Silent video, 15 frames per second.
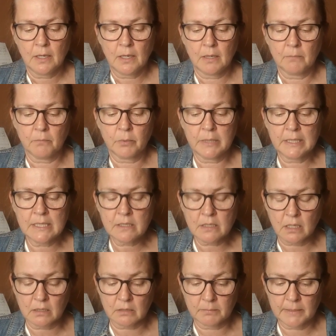Um, we didn't
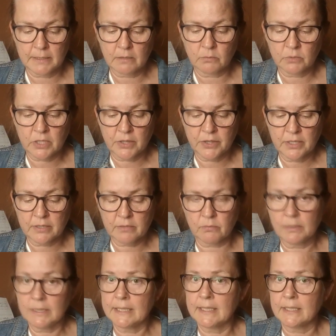talk about, which I think is
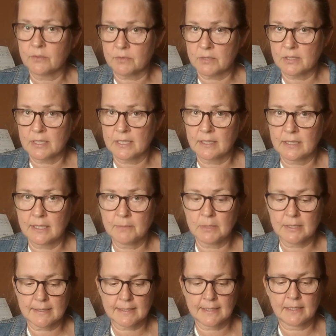really interesting and I'm
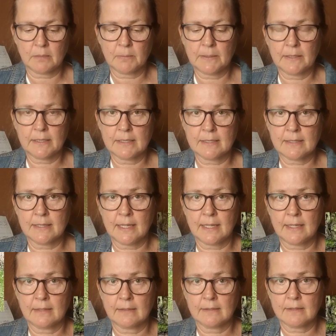excited about, is
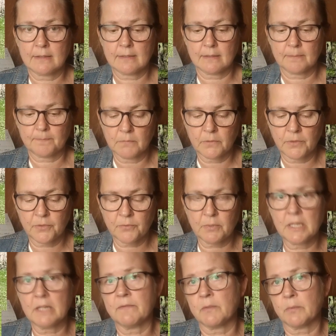that
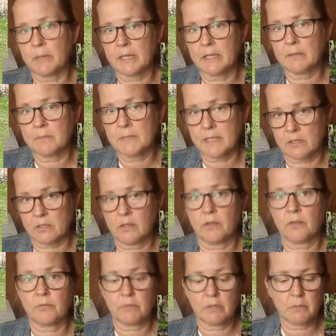three of the rams, actually the
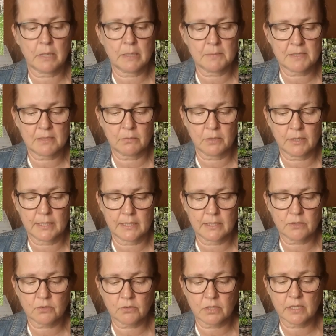three rams that we're getting
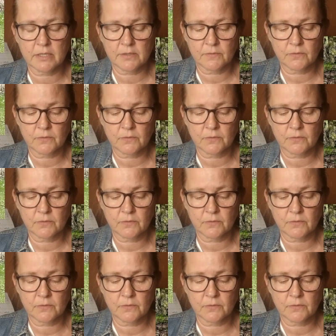straws